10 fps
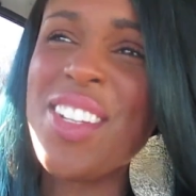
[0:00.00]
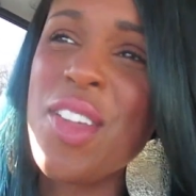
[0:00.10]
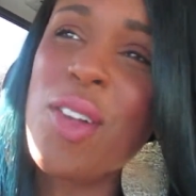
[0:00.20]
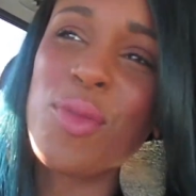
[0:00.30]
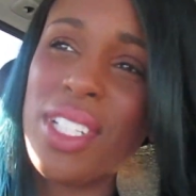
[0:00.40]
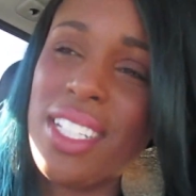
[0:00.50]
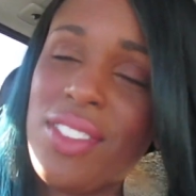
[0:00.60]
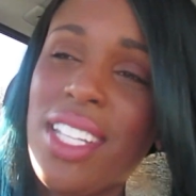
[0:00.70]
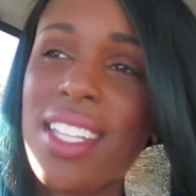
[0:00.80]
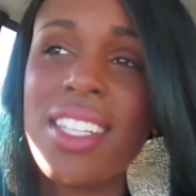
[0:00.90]
I don't really
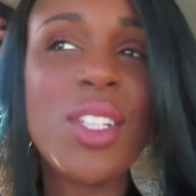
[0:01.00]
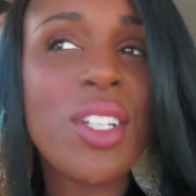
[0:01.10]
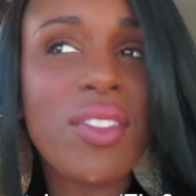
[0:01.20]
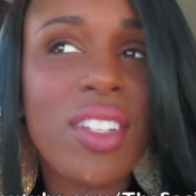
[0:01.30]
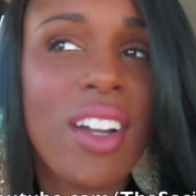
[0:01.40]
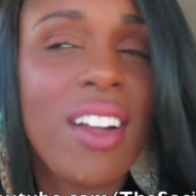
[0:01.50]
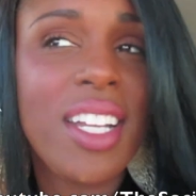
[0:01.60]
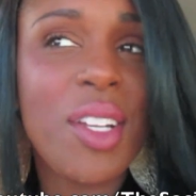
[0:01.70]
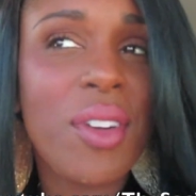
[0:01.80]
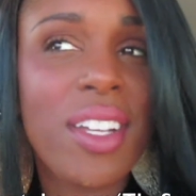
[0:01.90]
even like the look of the car
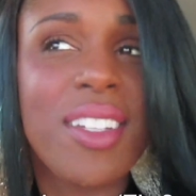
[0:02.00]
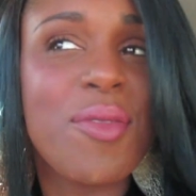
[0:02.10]
anyway.